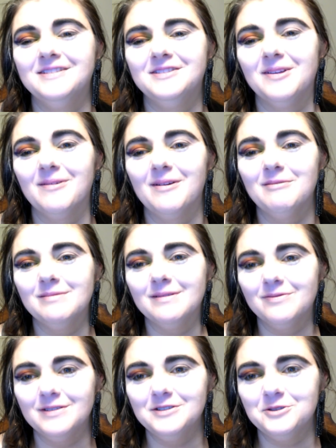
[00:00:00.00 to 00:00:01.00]
So our
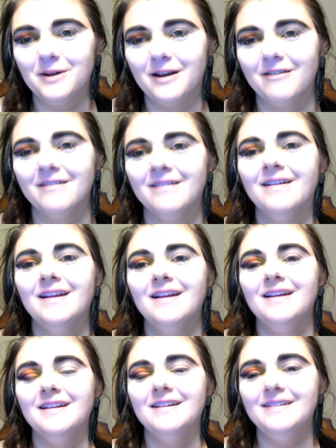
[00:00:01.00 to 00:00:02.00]
refrigerator
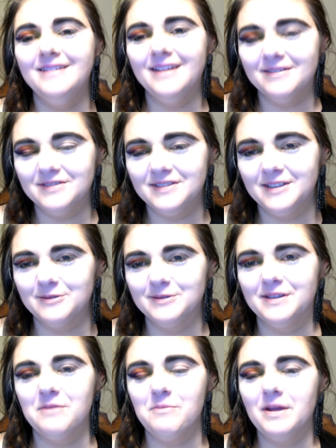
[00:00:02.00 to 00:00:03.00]
downstairs
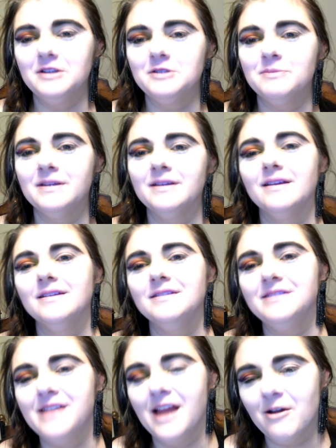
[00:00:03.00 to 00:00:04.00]
in the basement
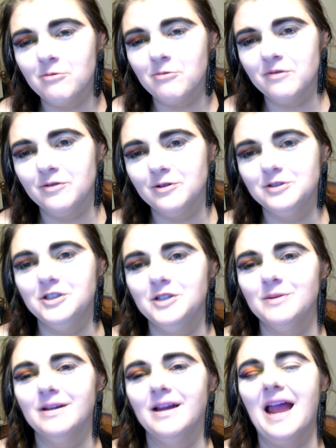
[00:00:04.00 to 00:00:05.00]
is now referred
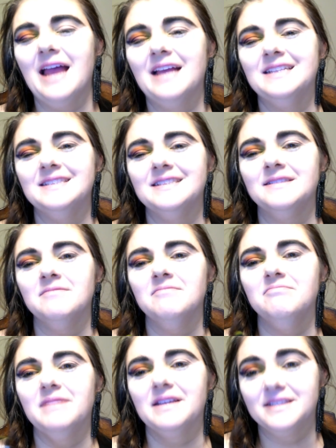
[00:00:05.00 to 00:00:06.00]
to as
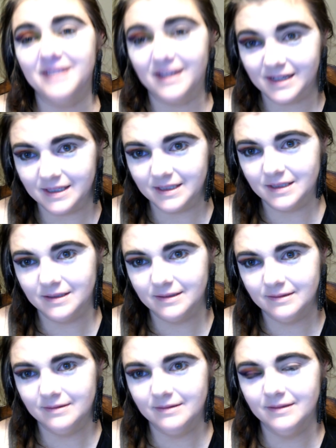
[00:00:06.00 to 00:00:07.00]
McSuckit.
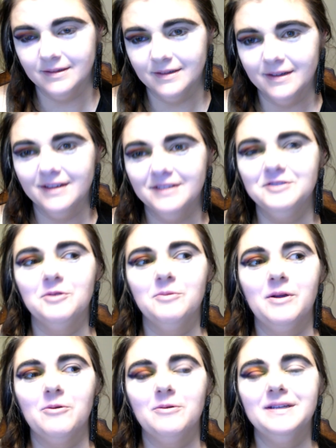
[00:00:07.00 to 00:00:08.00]
So we
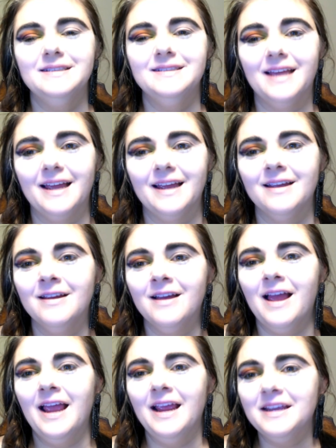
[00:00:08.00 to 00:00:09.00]
always say,
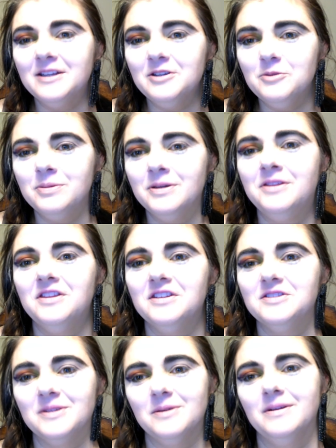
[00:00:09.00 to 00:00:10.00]
hey, can you put the
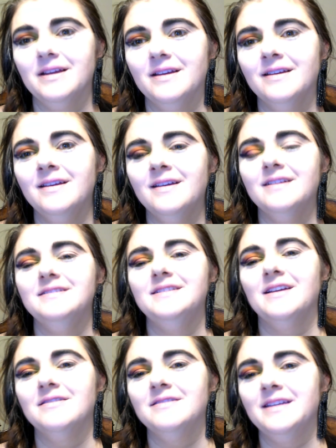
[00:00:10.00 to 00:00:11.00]
soda
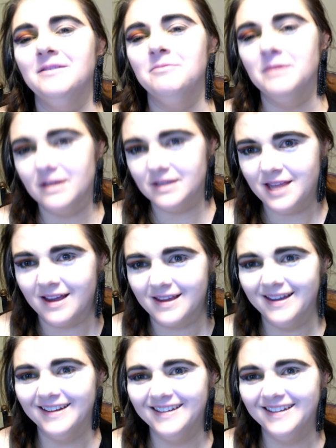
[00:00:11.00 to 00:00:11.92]
down in McSuckit?